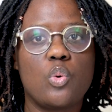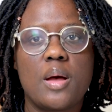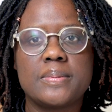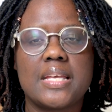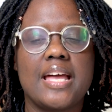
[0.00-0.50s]

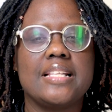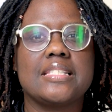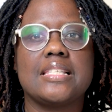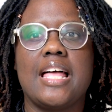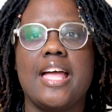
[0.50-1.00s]
websites
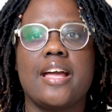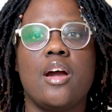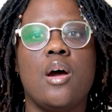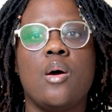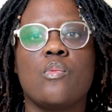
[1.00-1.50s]
like
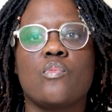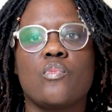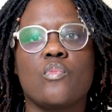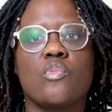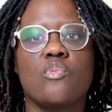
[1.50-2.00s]

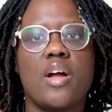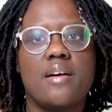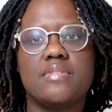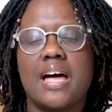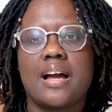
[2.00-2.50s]

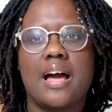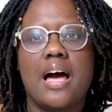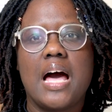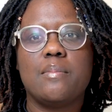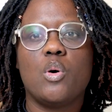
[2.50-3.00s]

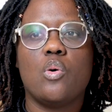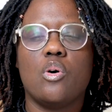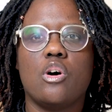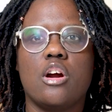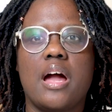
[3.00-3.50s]
rev.com,
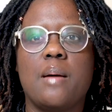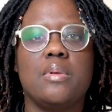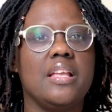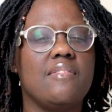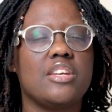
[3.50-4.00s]
or I
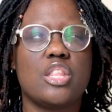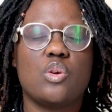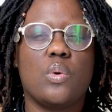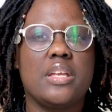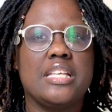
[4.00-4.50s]
believe another
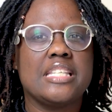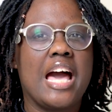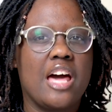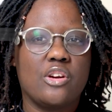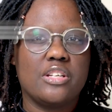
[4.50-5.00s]
one is
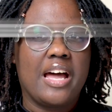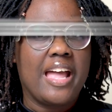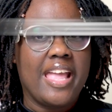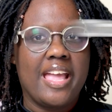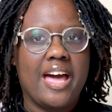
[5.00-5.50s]

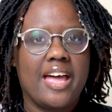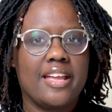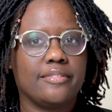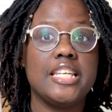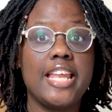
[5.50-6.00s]

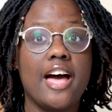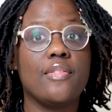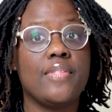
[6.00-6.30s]
otter.ai. Now,